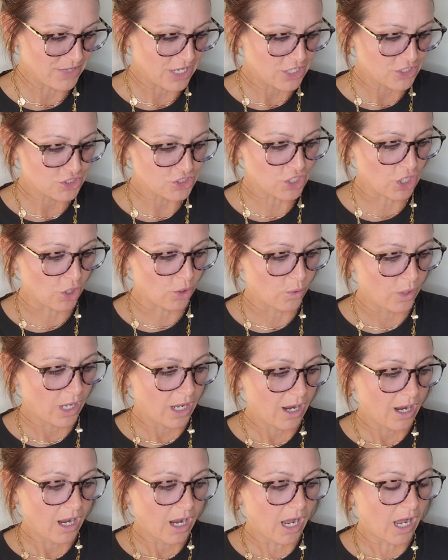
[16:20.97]
So
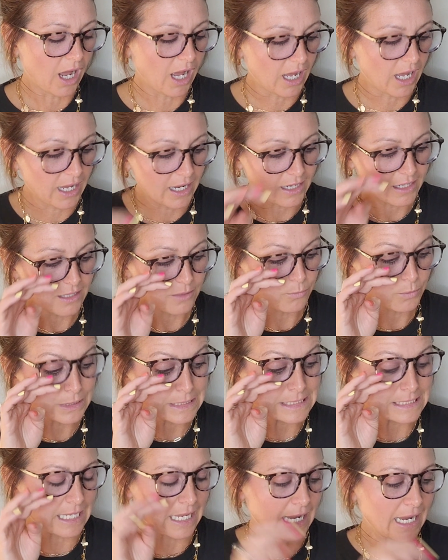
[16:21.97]
I would
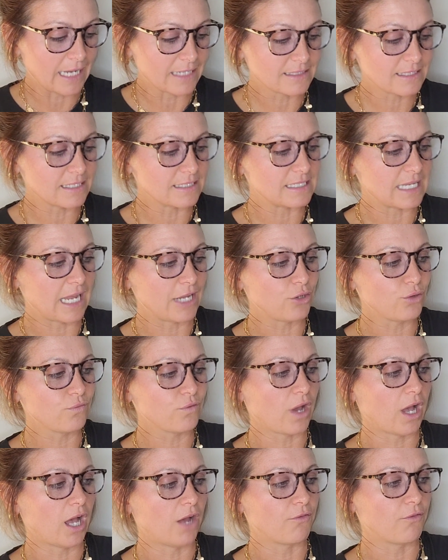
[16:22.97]
say today you've
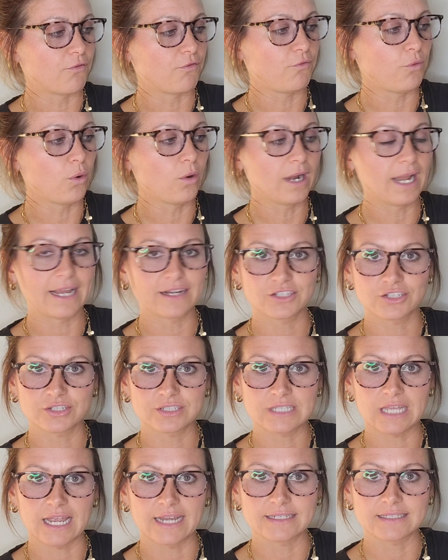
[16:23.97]
got 4
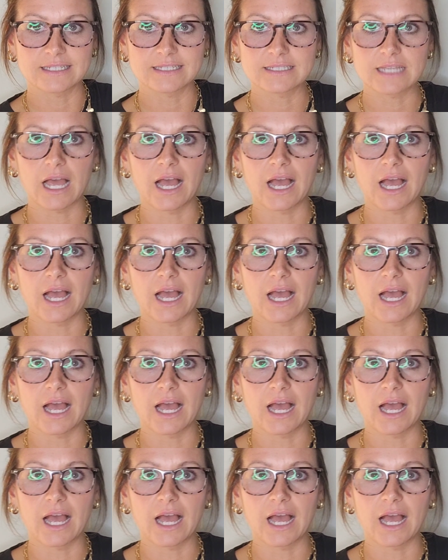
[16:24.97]
exercises.